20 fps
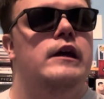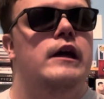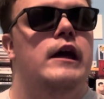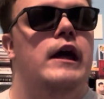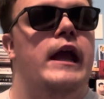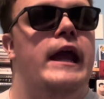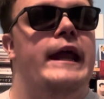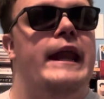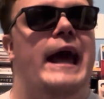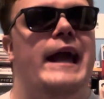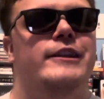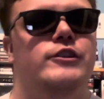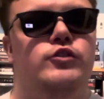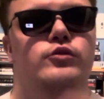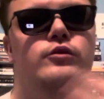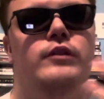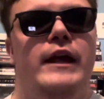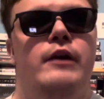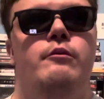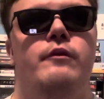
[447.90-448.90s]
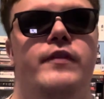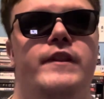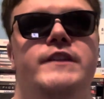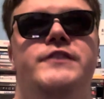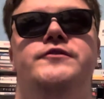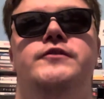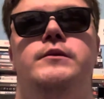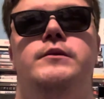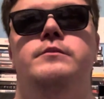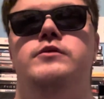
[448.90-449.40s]
And I do like what this
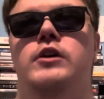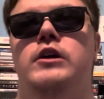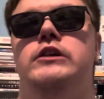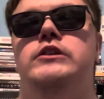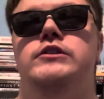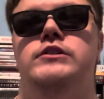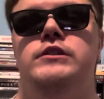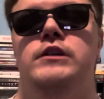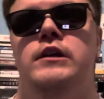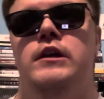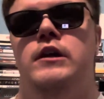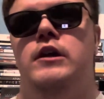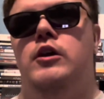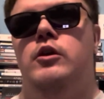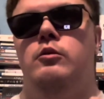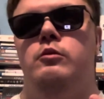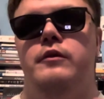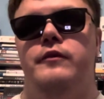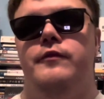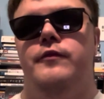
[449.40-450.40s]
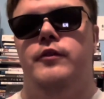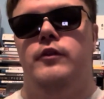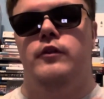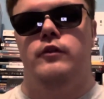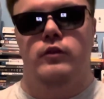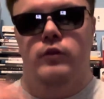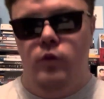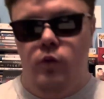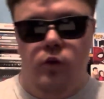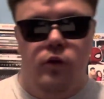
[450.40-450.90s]
film does with the
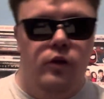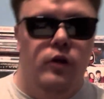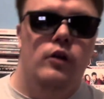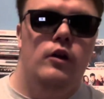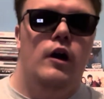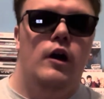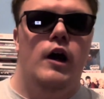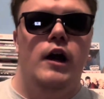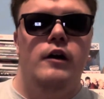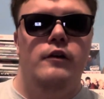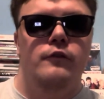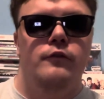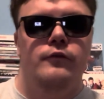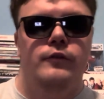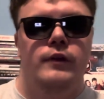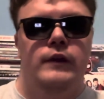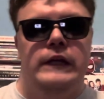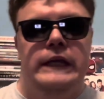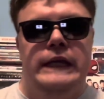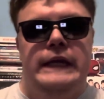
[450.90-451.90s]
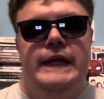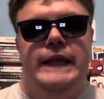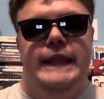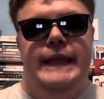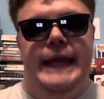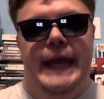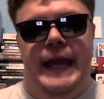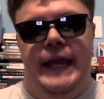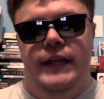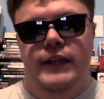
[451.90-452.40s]
lore of
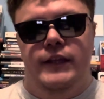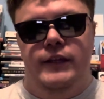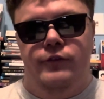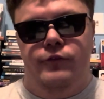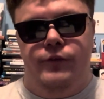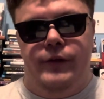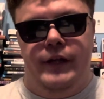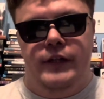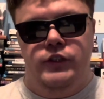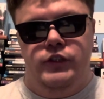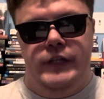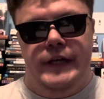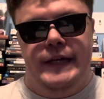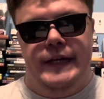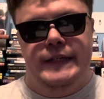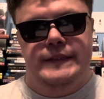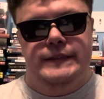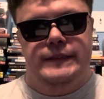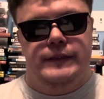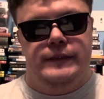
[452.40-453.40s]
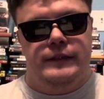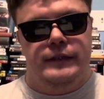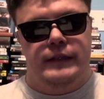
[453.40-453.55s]
the Alien franchise